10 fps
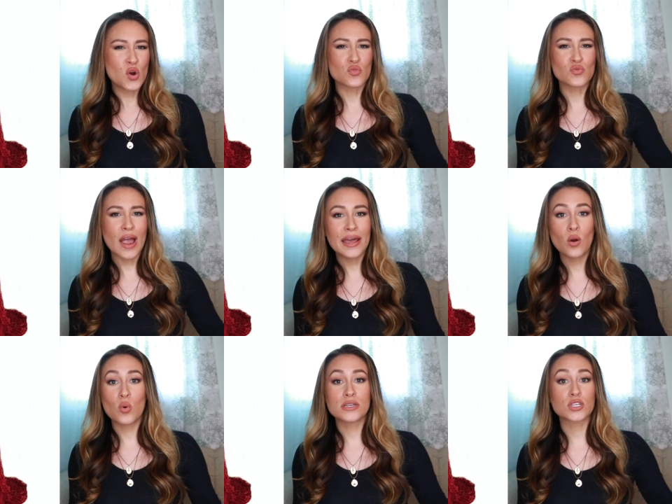
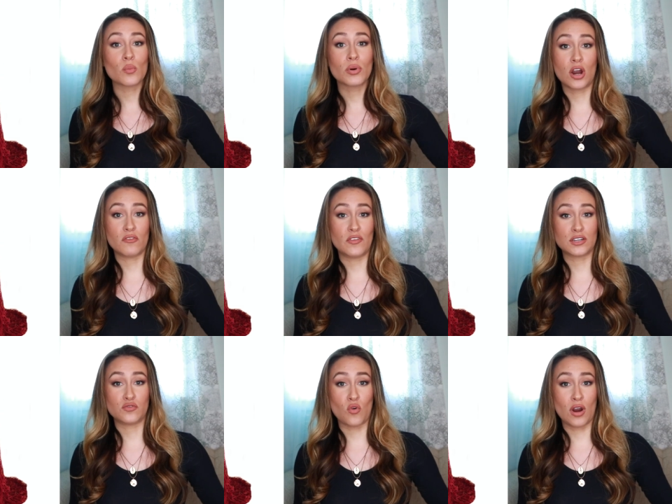Red was
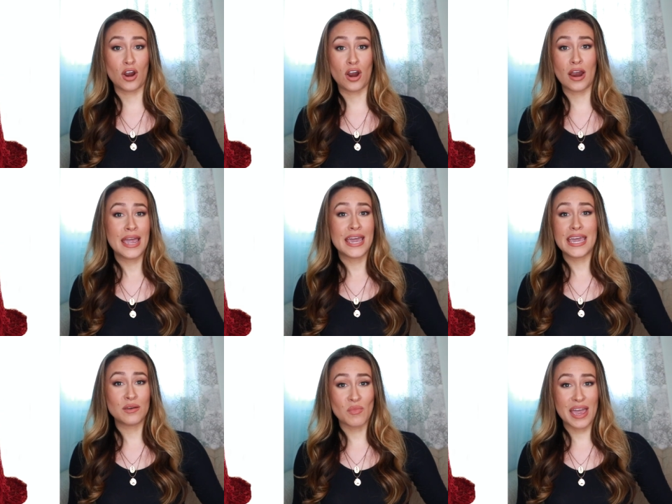perfect for her,
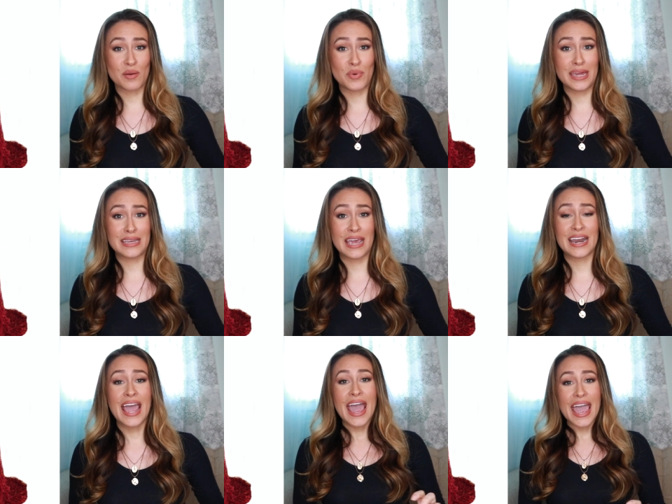in my opinion.